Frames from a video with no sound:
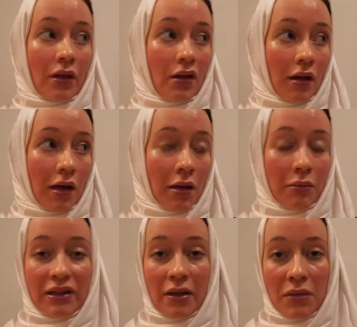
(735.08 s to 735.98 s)

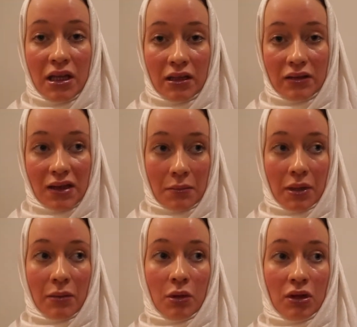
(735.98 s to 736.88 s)
but I mean, some
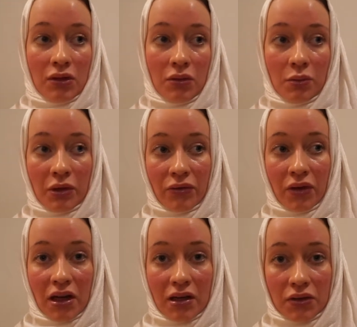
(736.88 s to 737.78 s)
people do
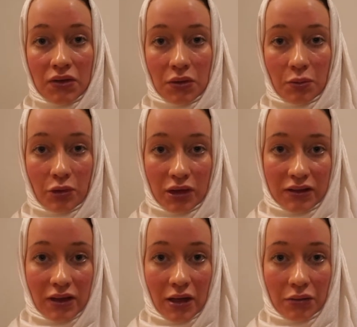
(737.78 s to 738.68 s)
prefer to print
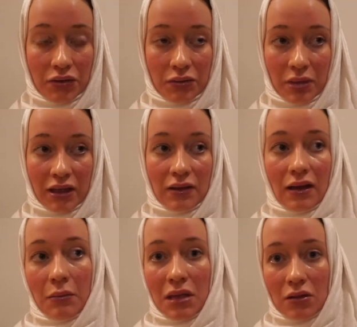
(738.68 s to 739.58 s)
out, but
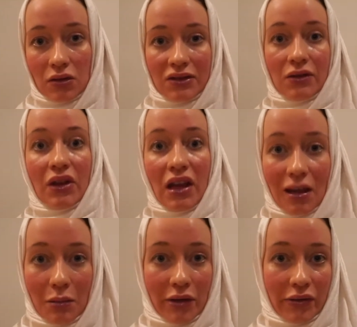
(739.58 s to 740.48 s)
I mean, also think
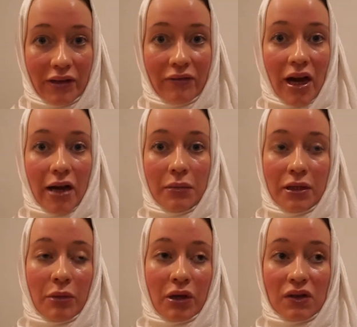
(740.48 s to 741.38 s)
about the environment,
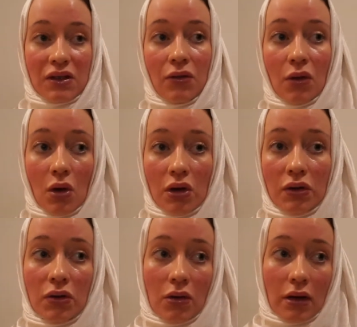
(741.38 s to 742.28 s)
because if you're going to
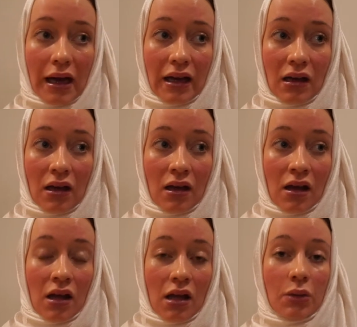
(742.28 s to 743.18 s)
do like
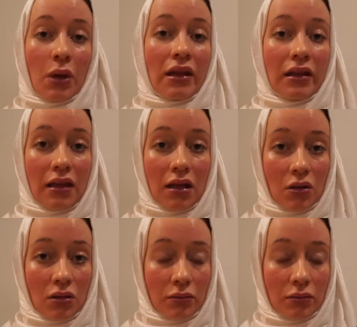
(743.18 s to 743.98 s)
20